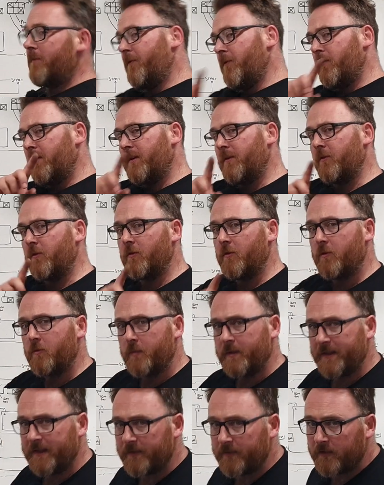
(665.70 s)
before I do,
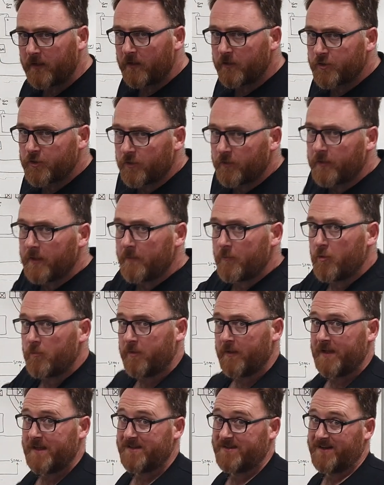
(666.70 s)
we did touch on the
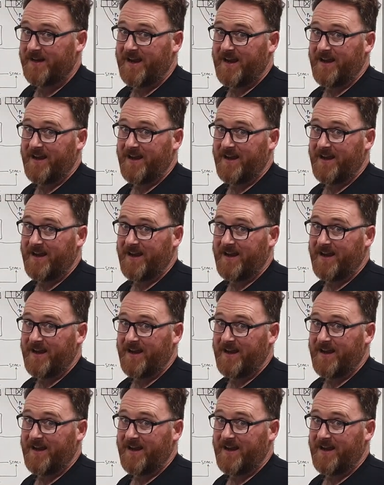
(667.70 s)
immobiliser